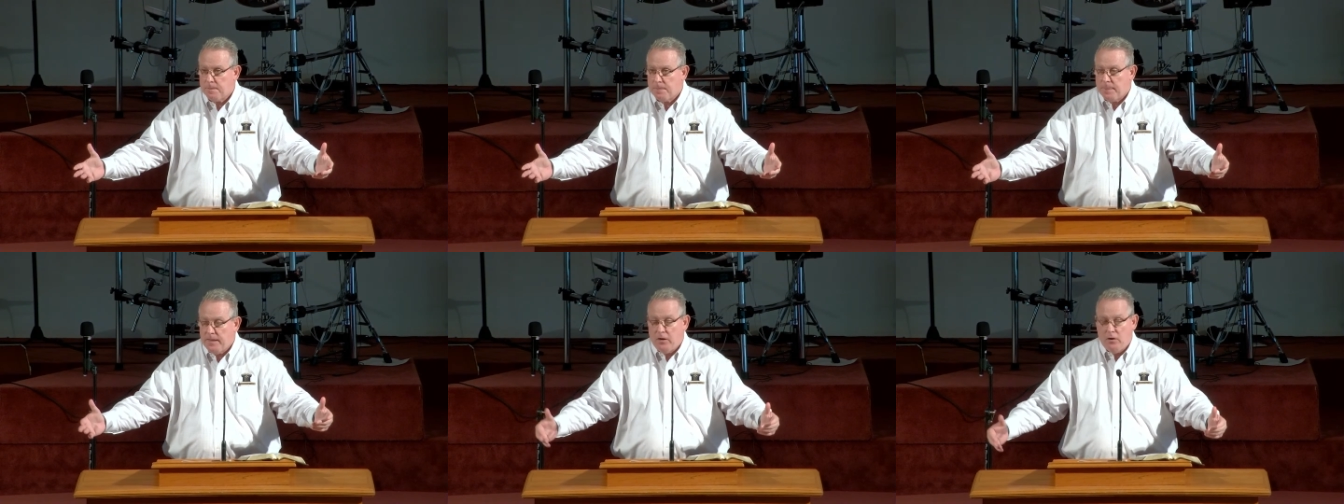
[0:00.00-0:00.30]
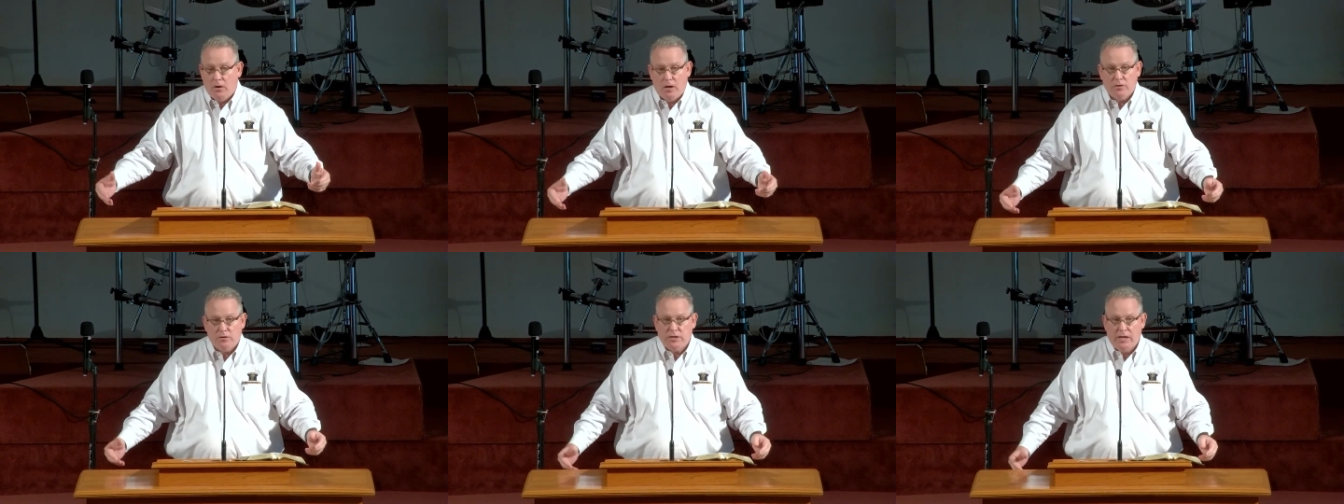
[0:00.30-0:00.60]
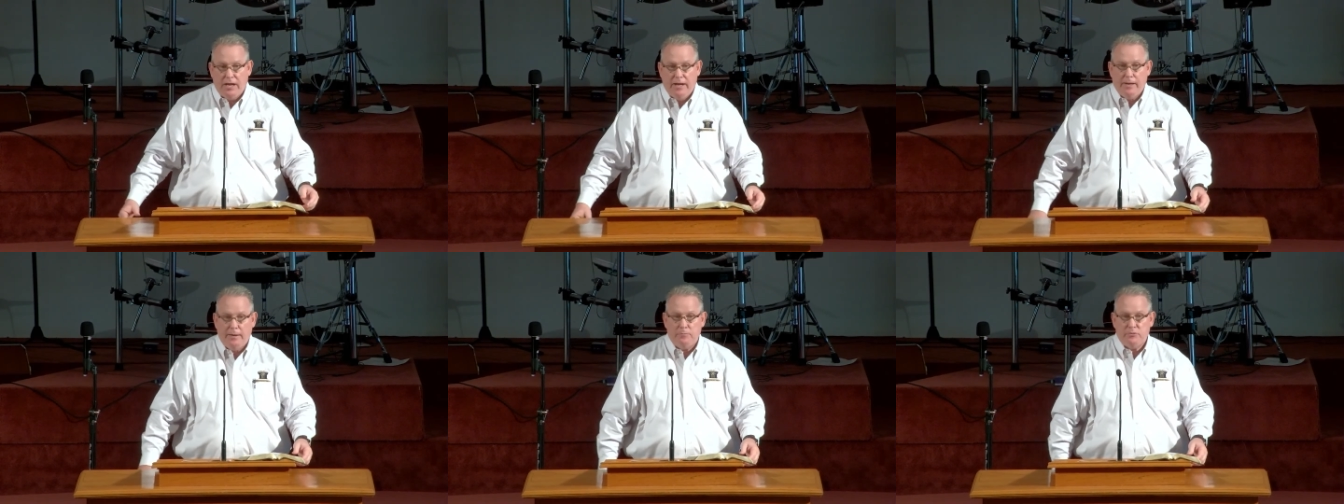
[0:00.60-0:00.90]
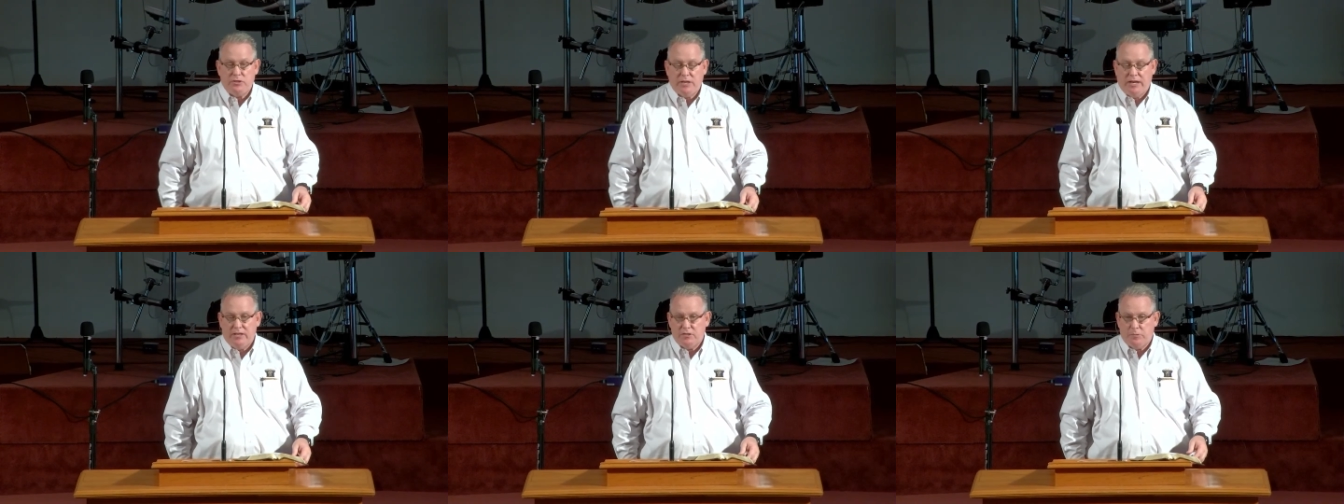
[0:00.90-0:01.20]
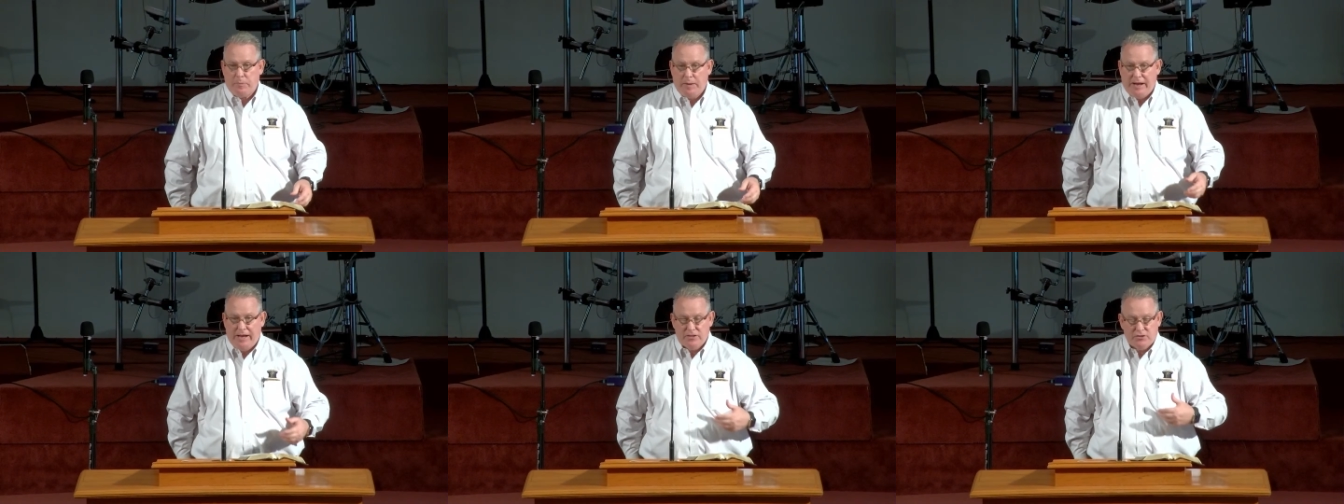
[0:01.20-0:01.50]
There are times as a
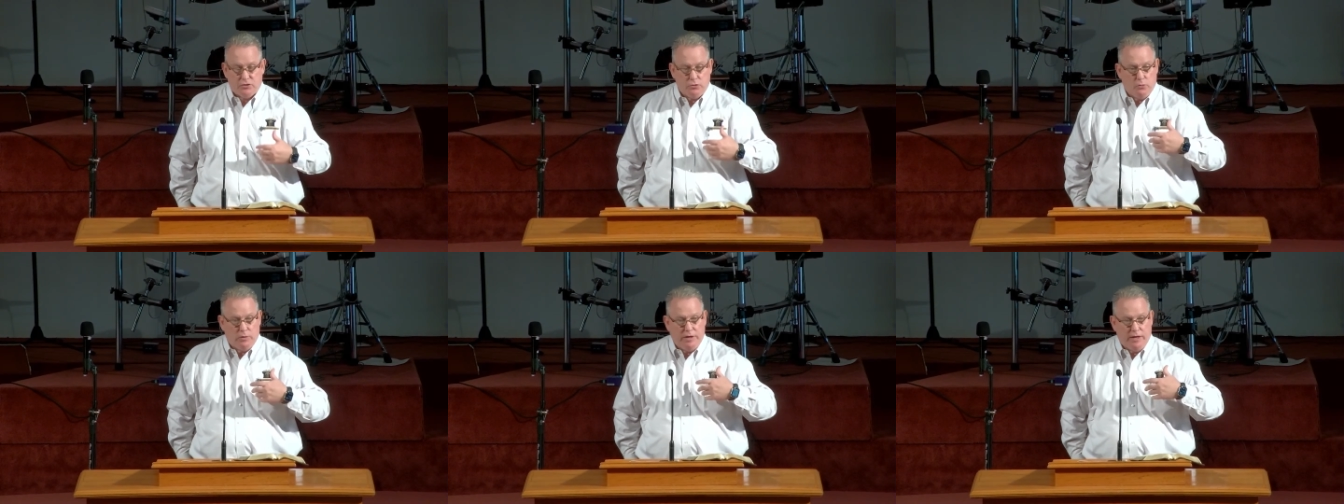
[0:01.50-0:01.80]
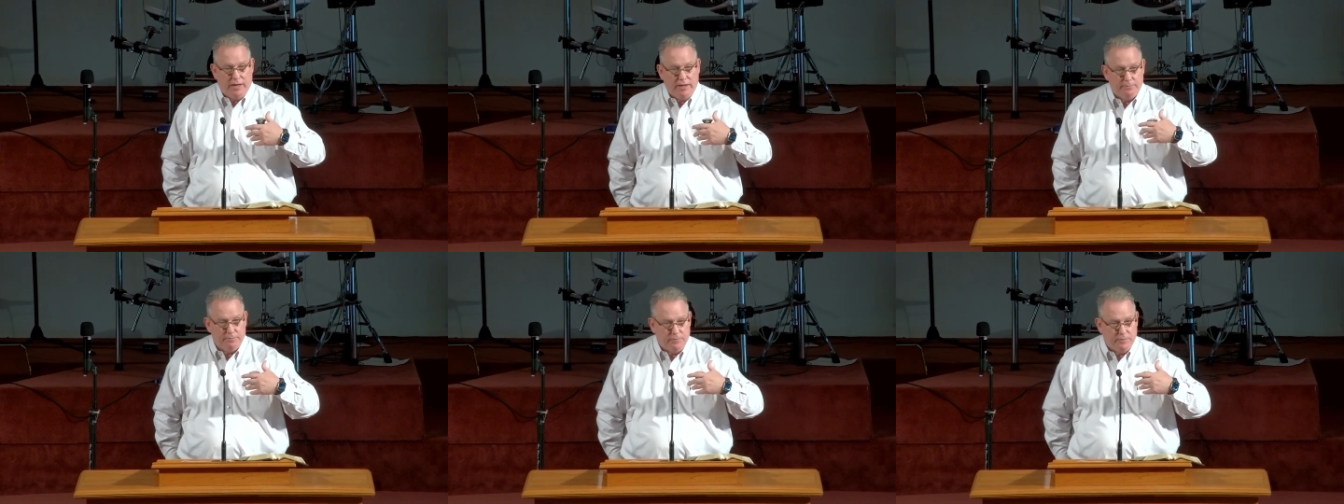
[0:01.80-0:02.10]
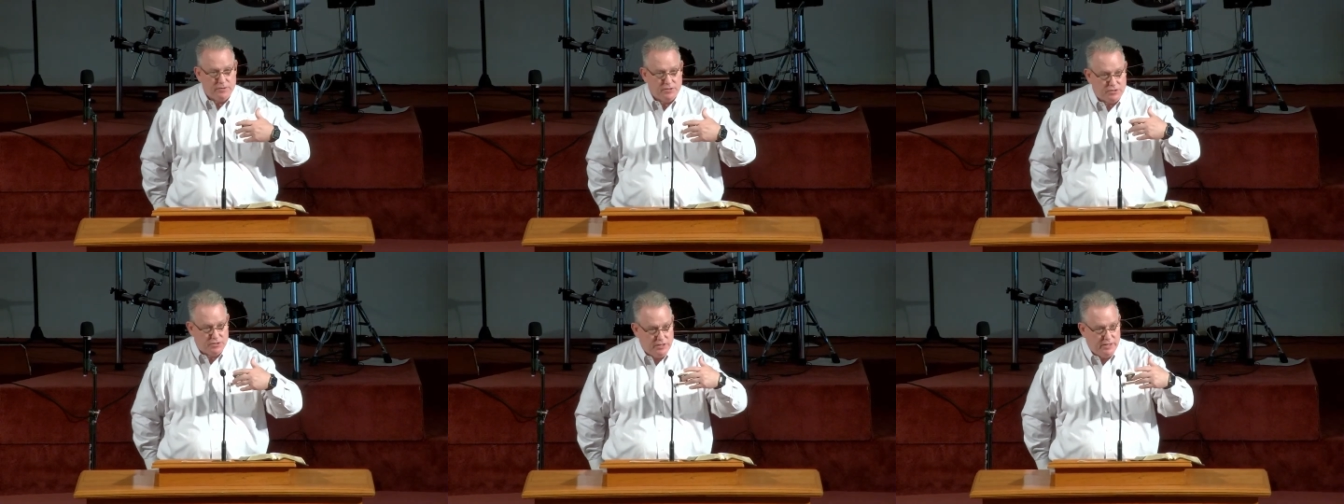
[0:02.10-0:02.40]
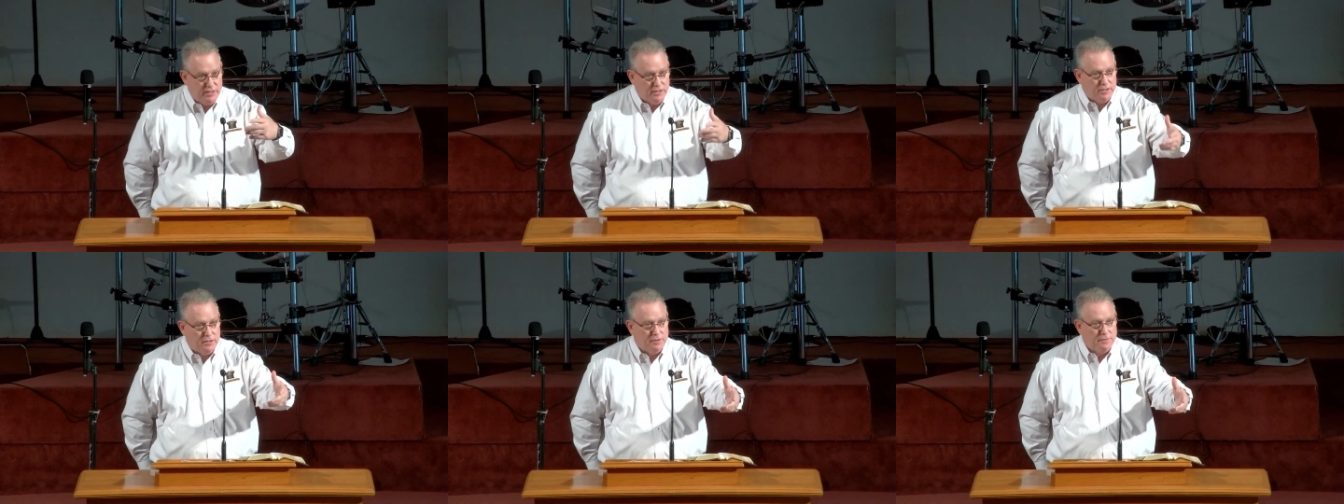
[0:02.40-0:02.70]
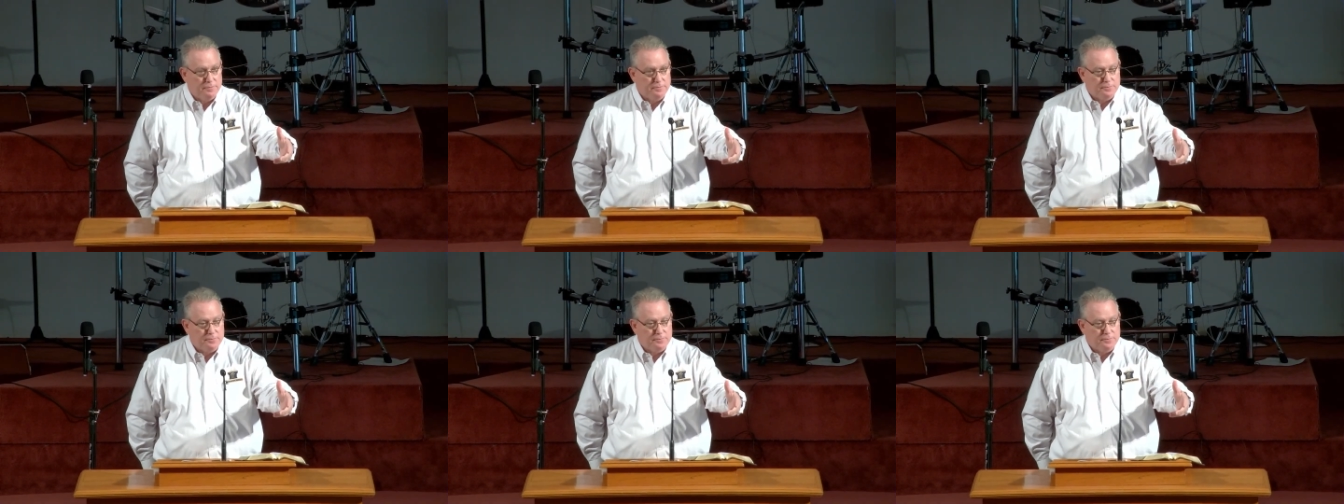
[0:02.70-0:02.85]
pastor when I sit